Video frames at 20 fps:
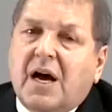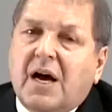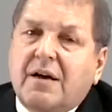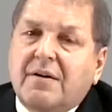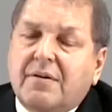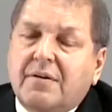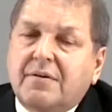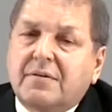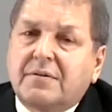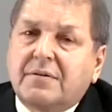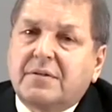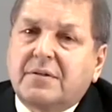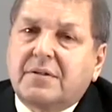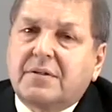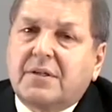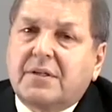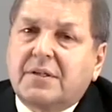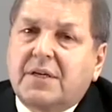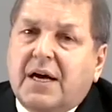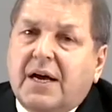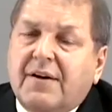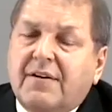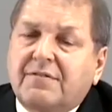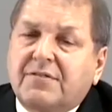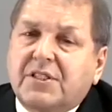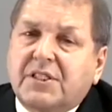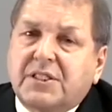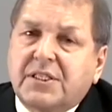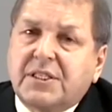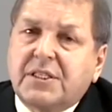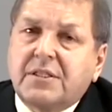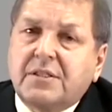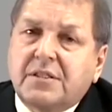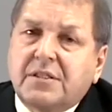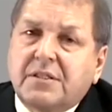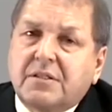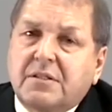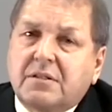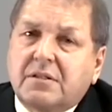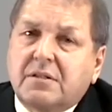I have seen
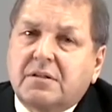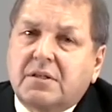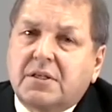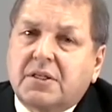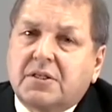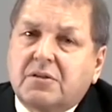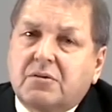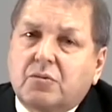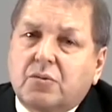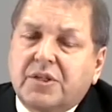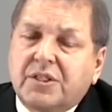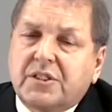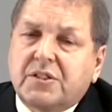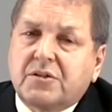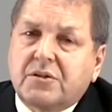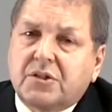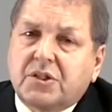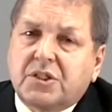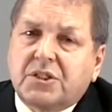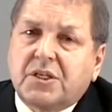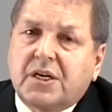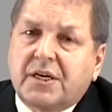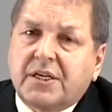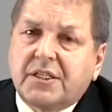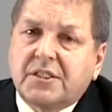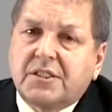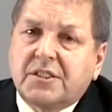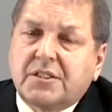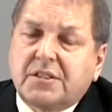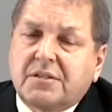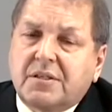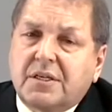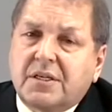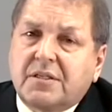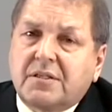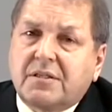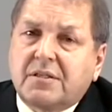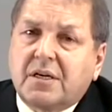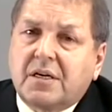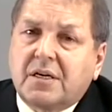in research studies
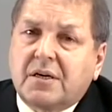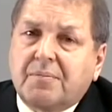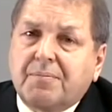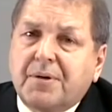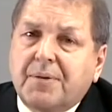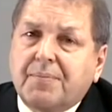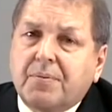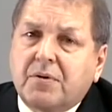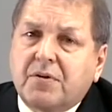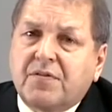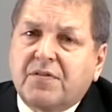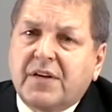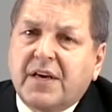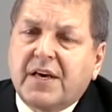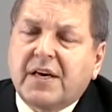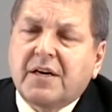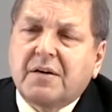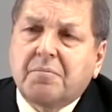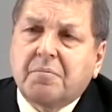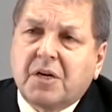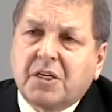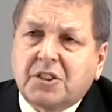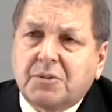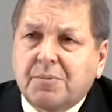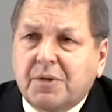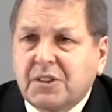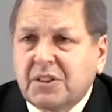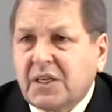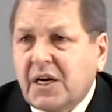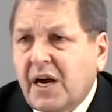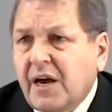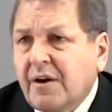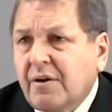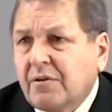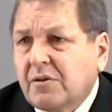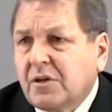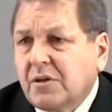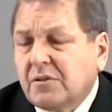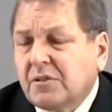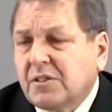that people have taken much, much
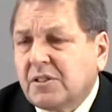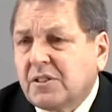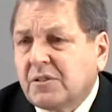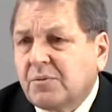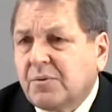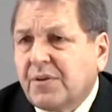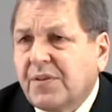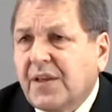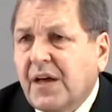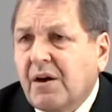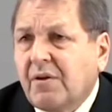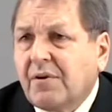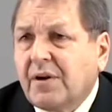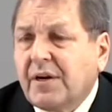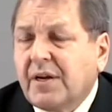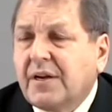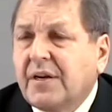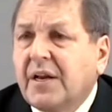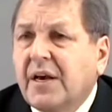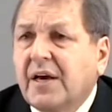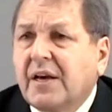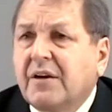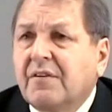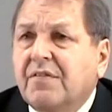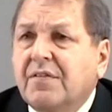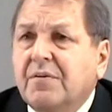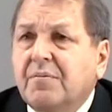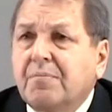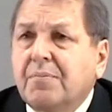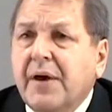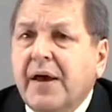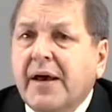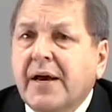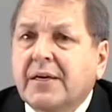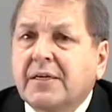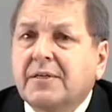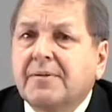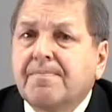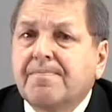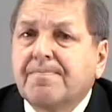higher doses without any negative
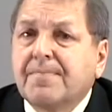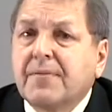impact.